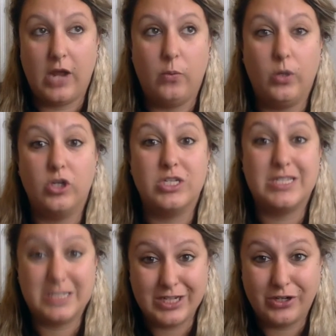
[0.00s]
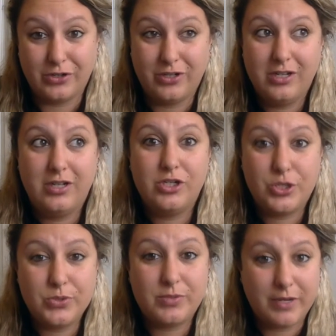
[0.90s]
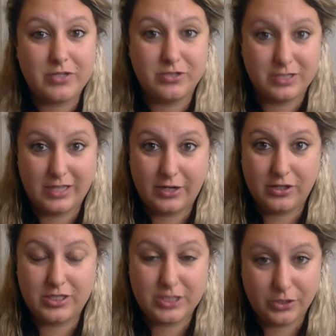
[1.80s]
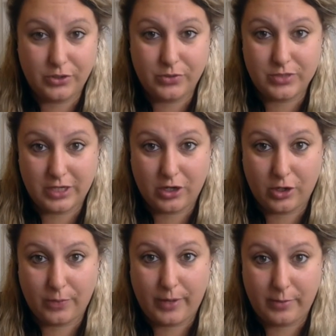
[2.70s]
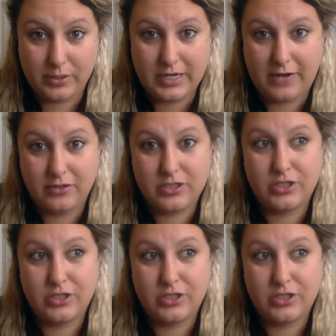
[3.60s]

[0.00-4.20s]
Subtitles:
and we're still 2 semesters later still using her paper towels.